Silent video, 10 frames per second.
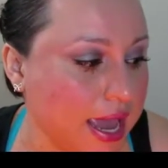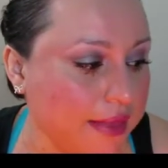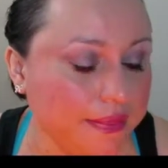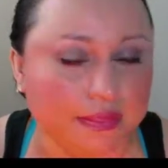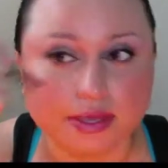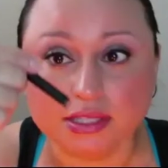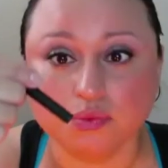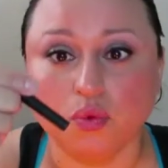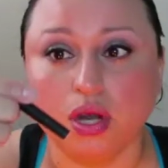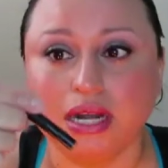And
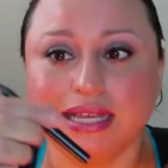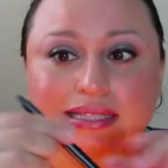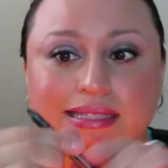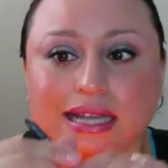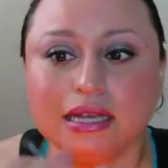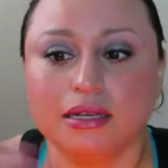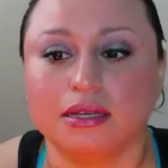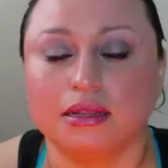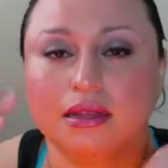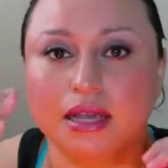this one is not,
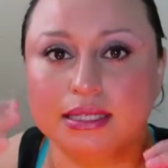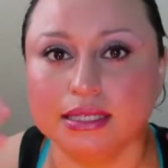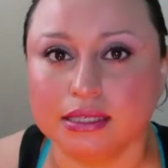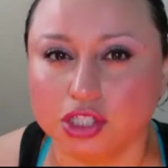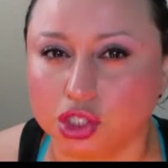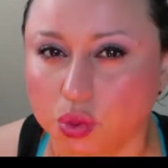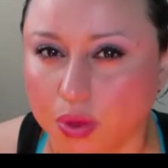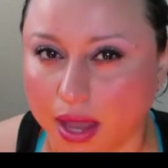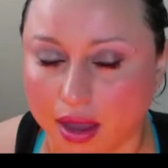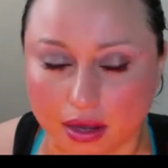it doesn't do
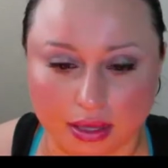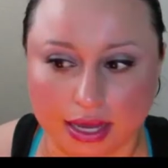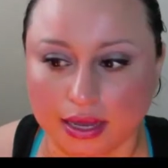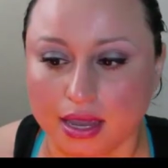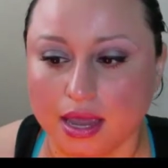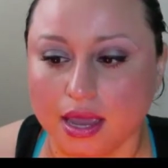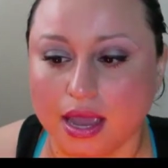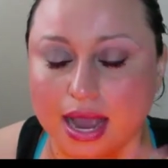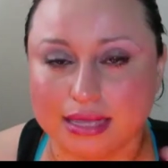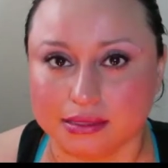that. Like,
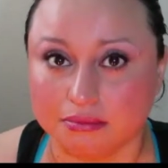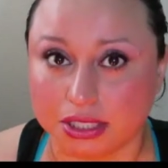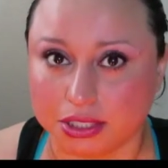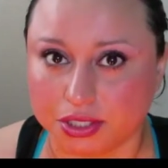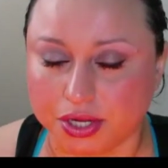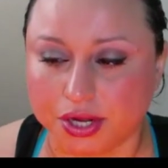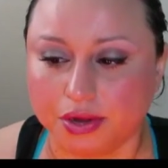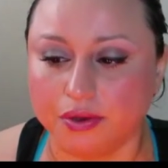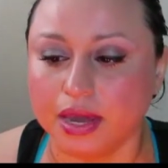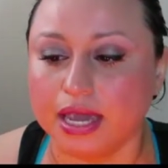as much, you
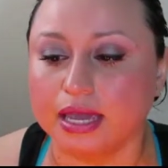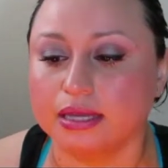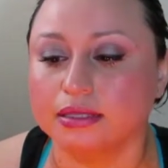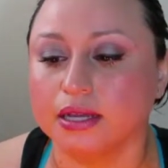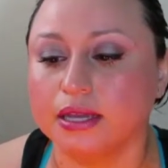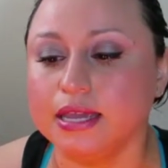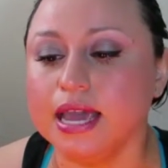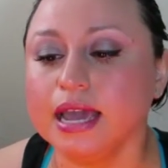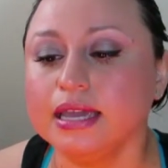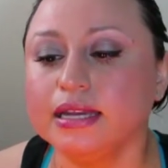know. And
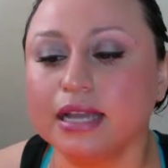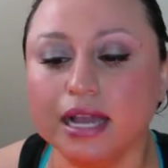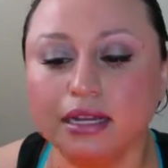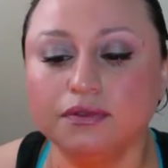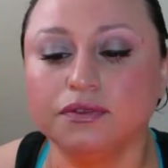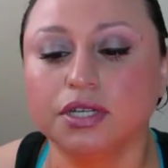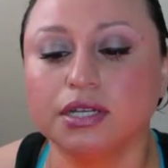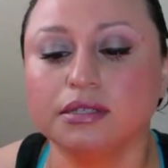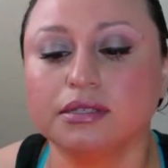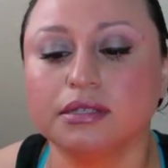yeah, it kind of
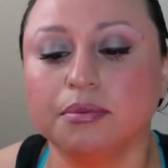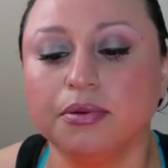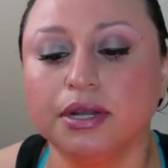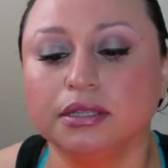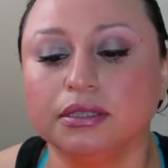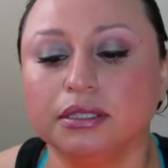does separate a